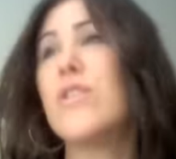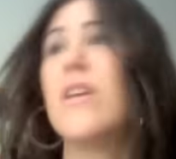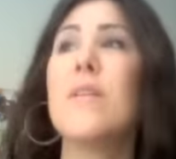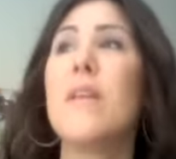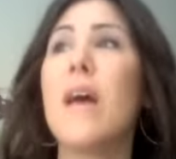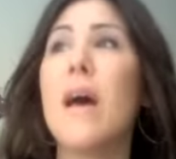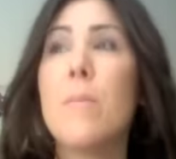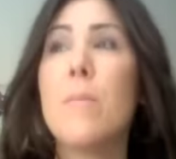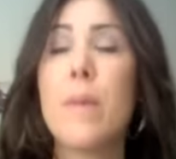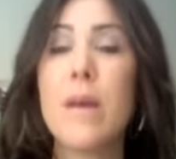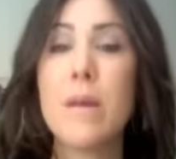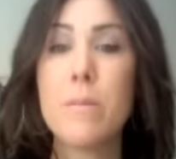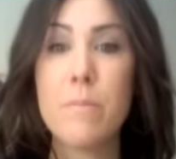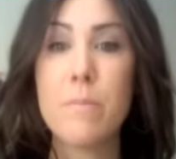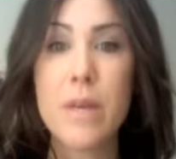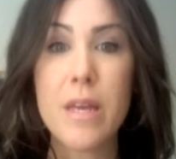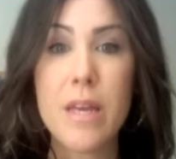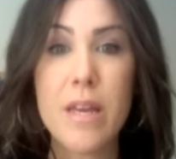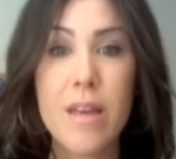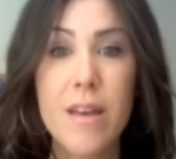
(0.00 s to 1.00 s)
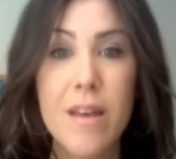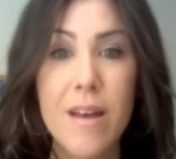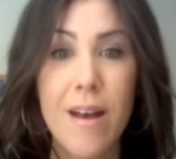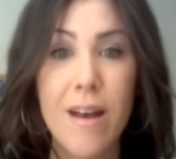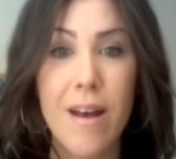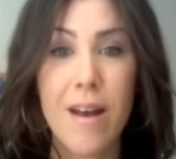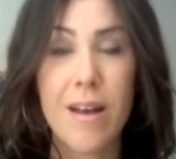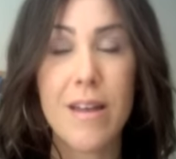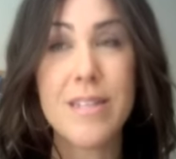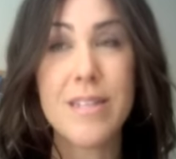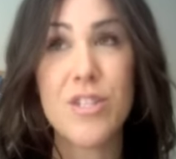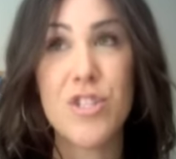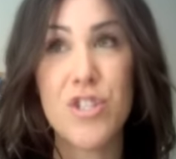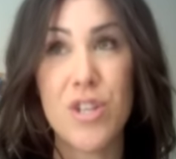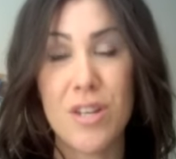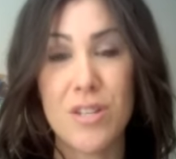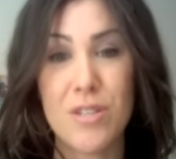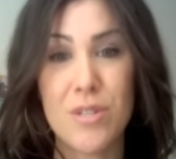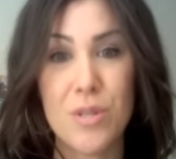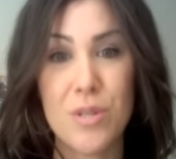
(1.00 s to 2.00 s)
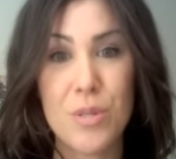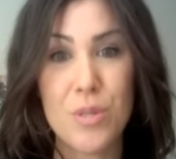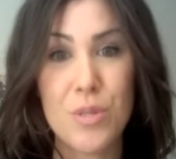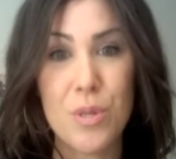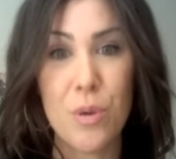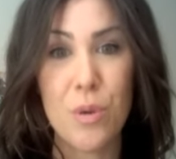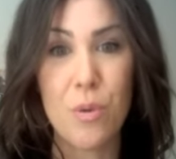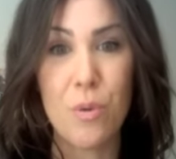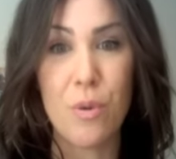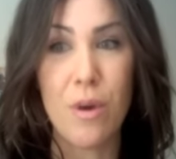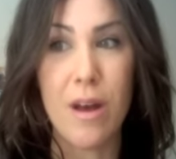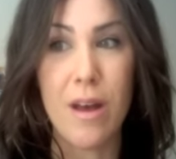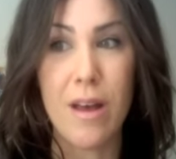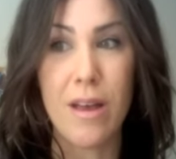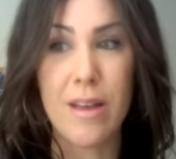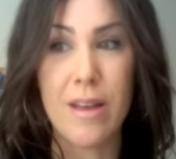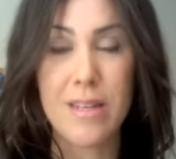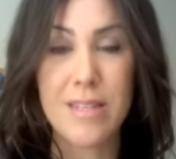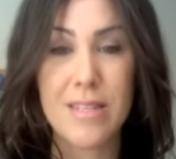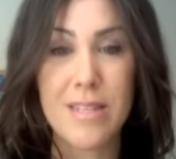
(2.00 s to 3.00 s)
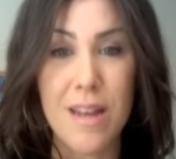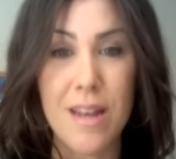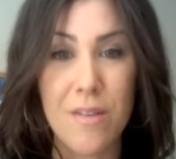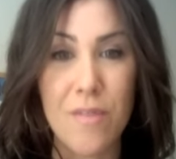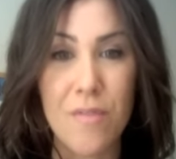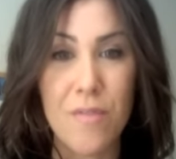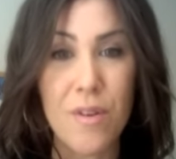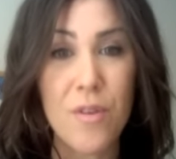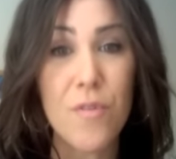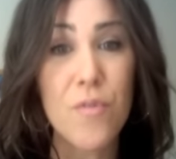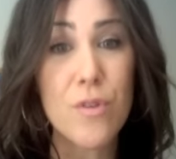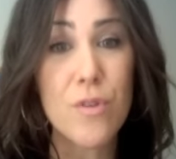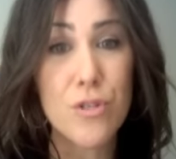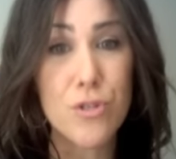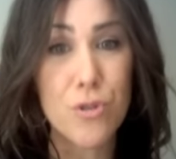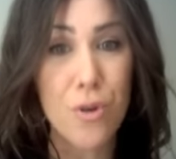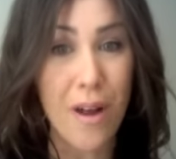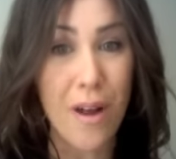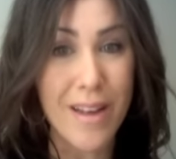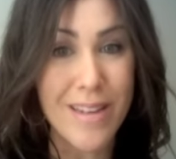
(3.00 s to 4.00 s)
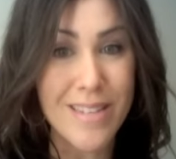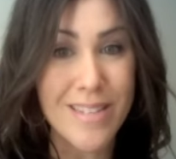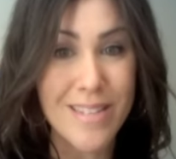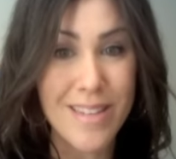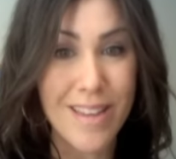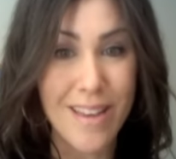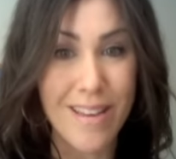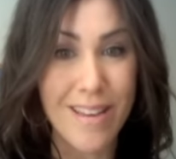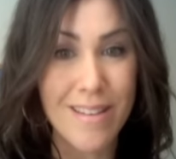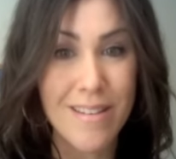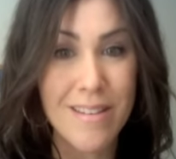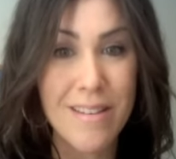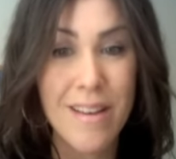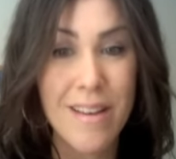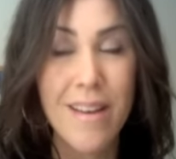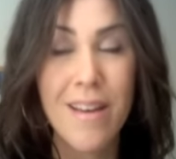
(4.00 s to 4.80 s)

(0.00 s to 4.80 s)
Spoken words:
Now that might be, it's gentle, so like a Cetaphil for dry skin.